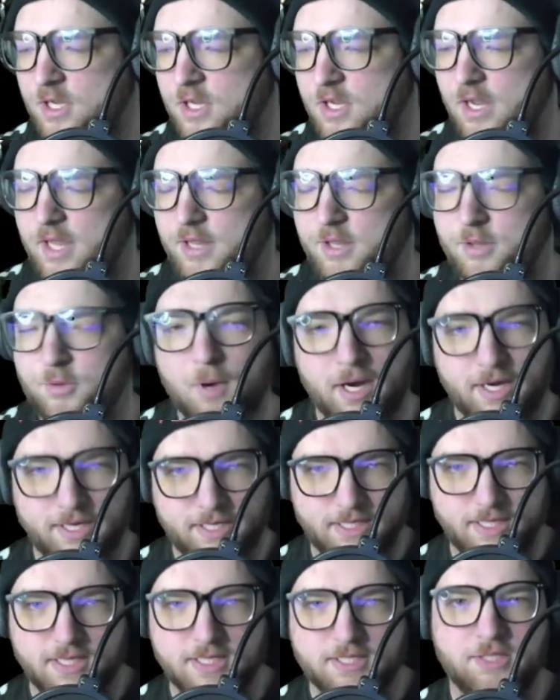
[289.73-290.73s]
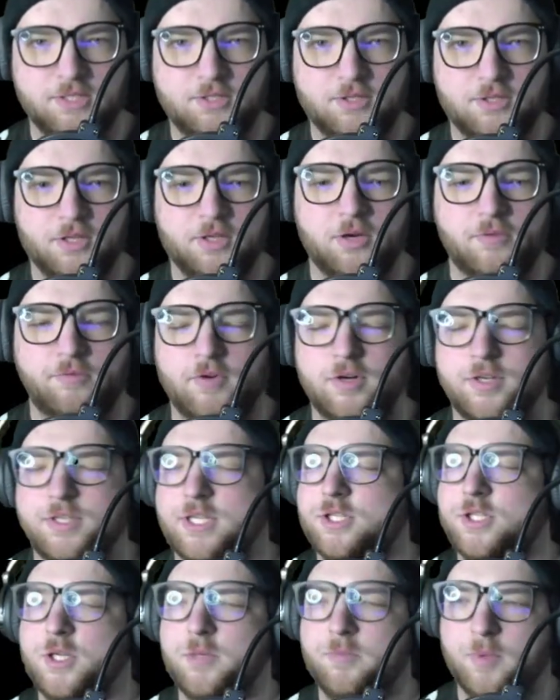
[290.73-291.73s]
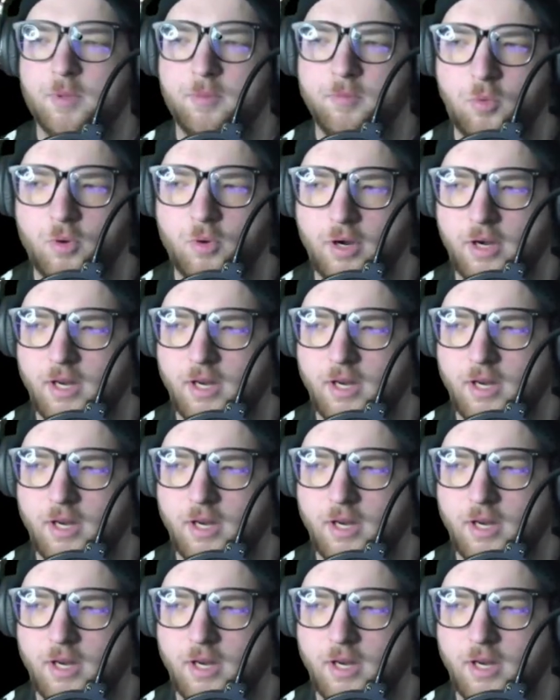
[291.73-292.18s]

new ideas into the universe is super important.